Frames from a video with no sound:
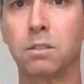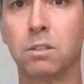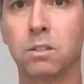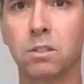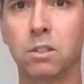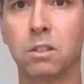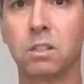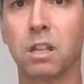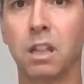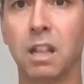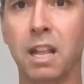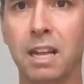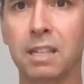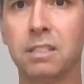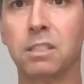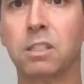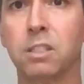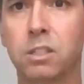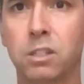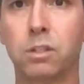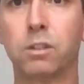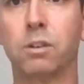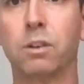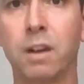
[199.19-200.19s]
there's just less
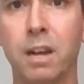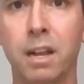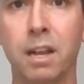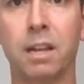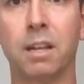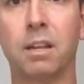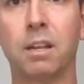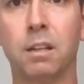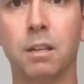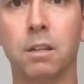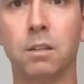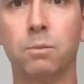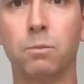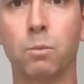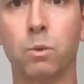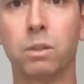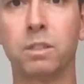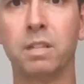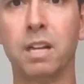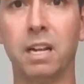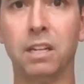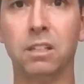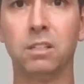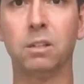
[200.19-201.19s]
string, there's more
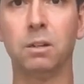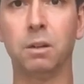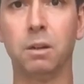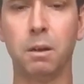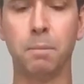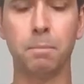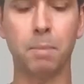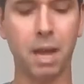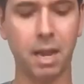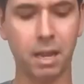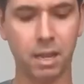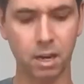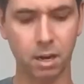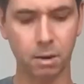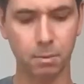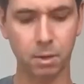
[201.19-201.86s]
tension back here.